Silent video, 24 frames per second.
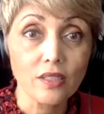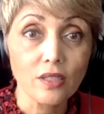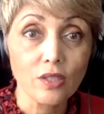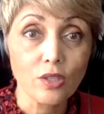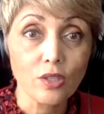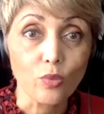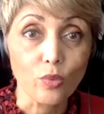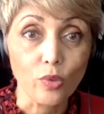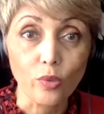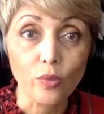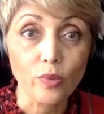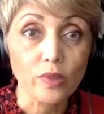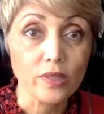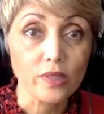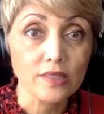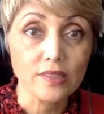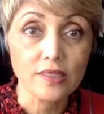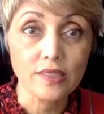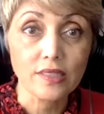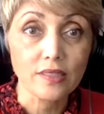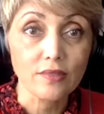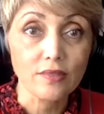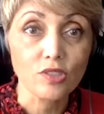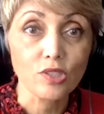We're willing
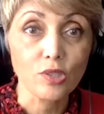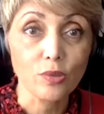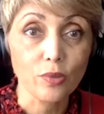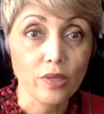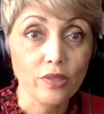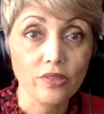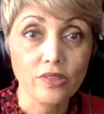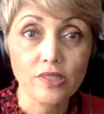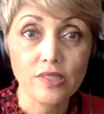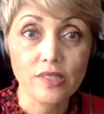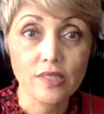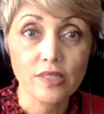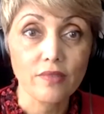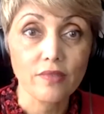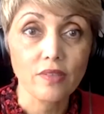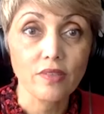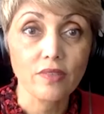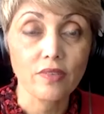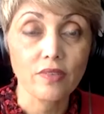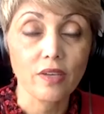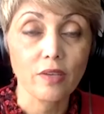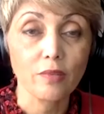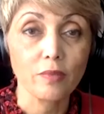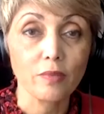to give
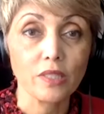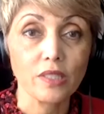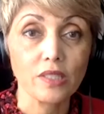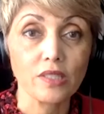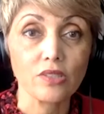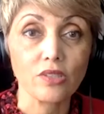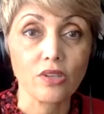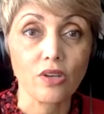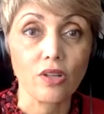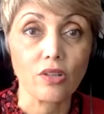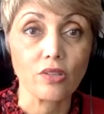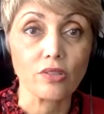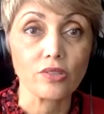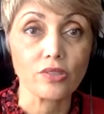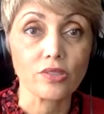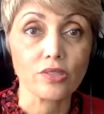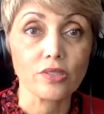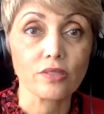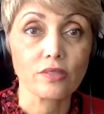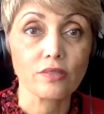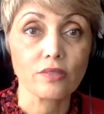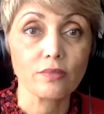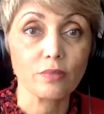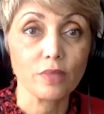$275 million
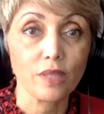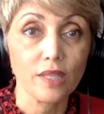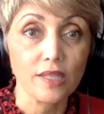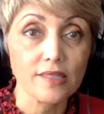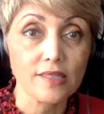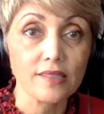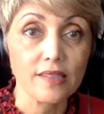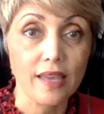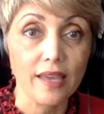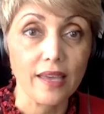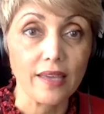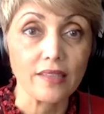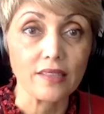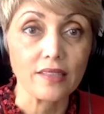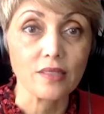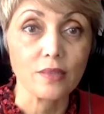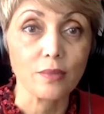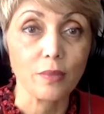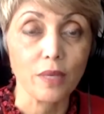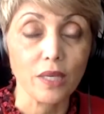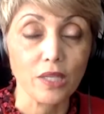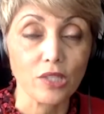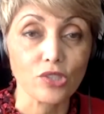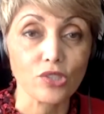plus land
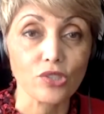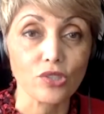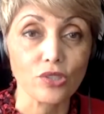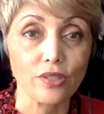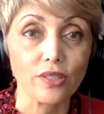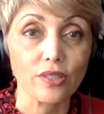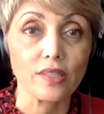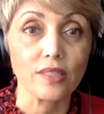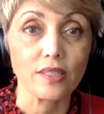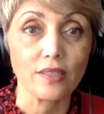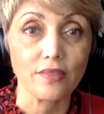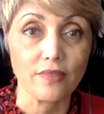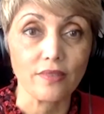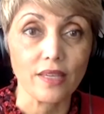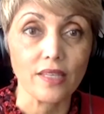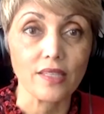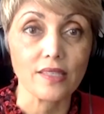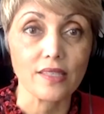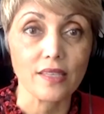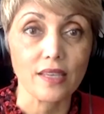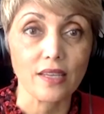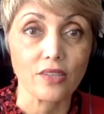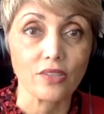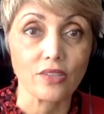to make sure that the
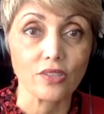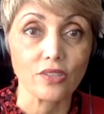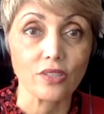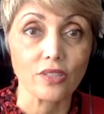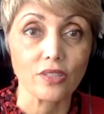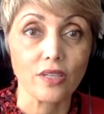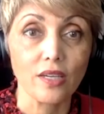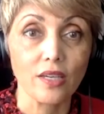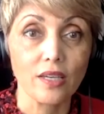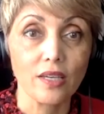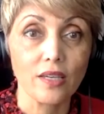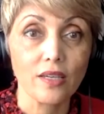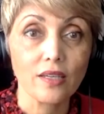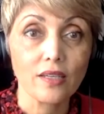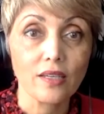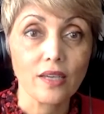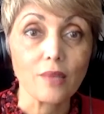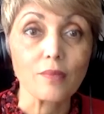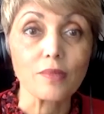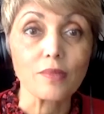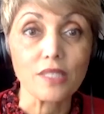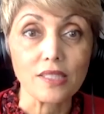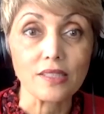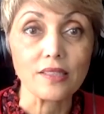event center
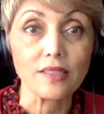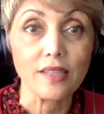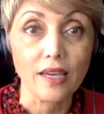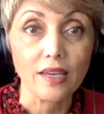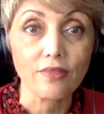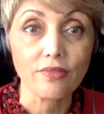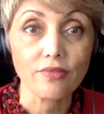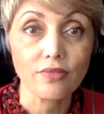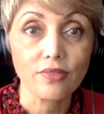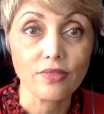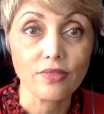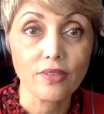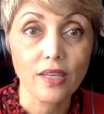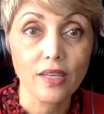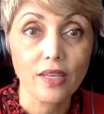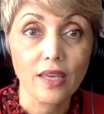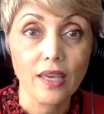comes to life.